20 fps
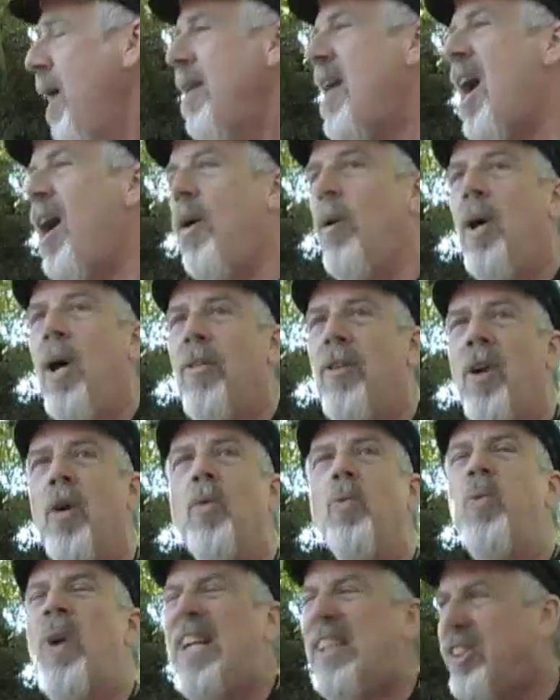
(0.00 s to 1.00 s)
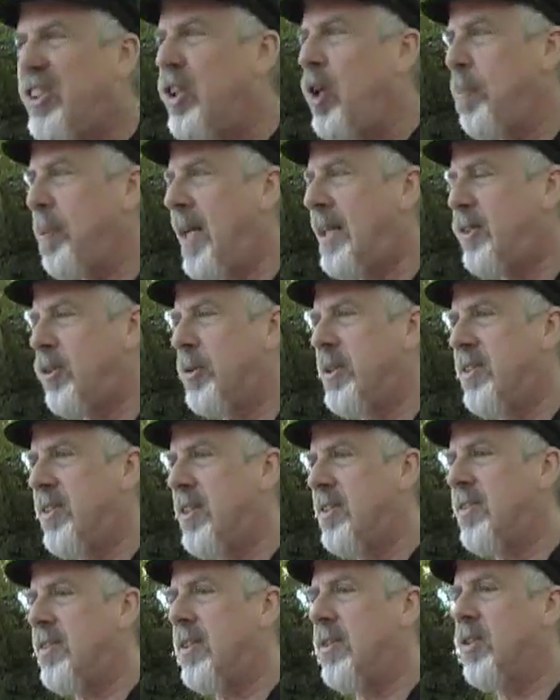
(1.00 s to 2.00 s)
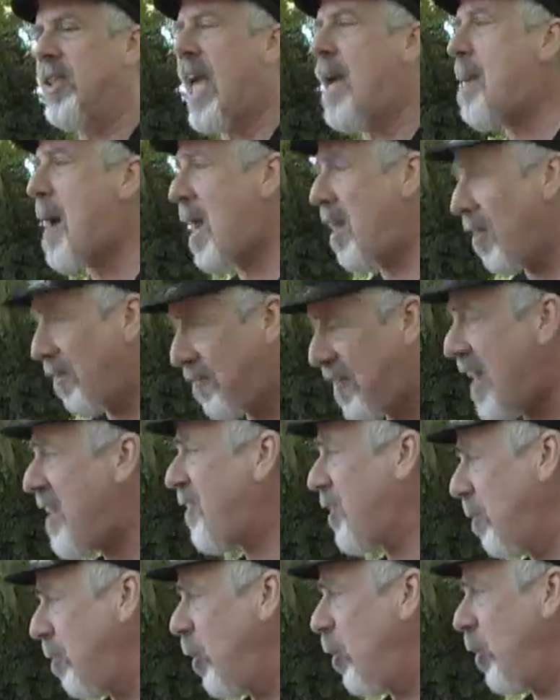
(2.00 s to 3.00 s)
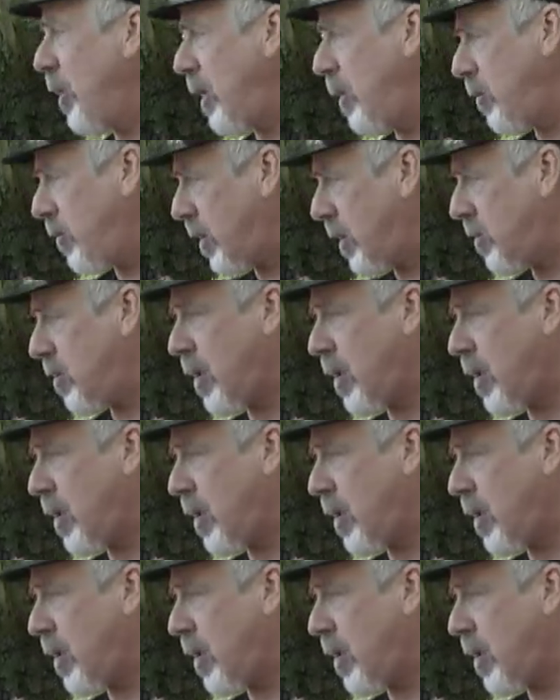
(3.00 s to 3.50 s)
Now, the original Pledge of Resistance came out of the faith community.